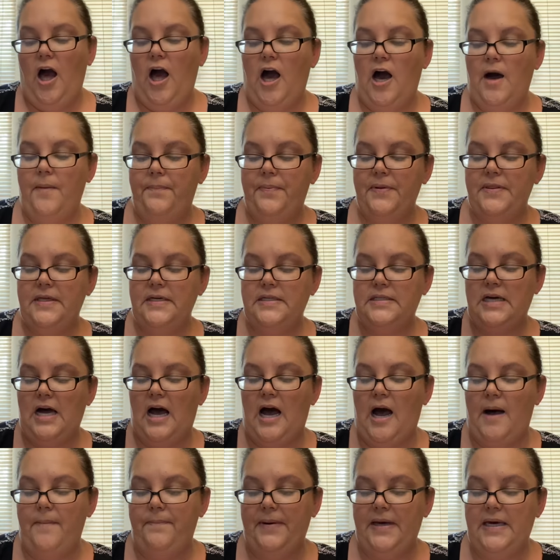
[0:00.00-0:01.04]
up at the
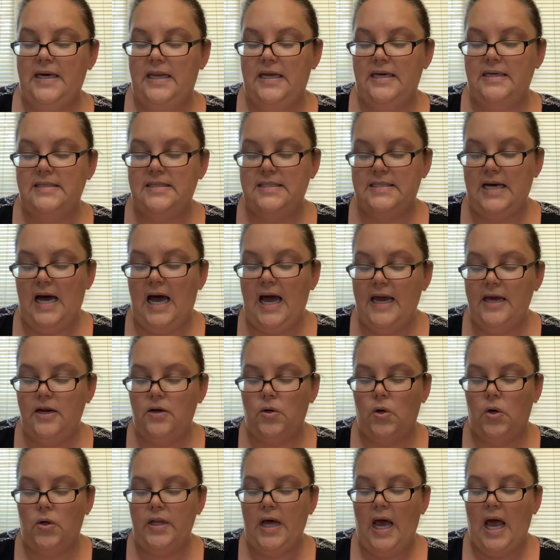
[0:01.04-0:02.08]
top, it is
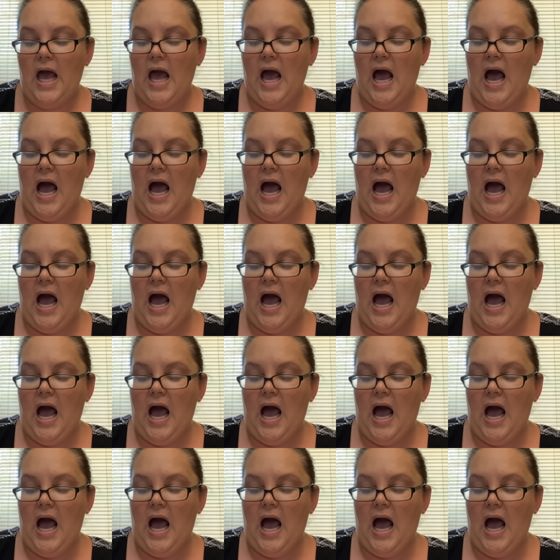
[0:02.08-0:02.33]
titled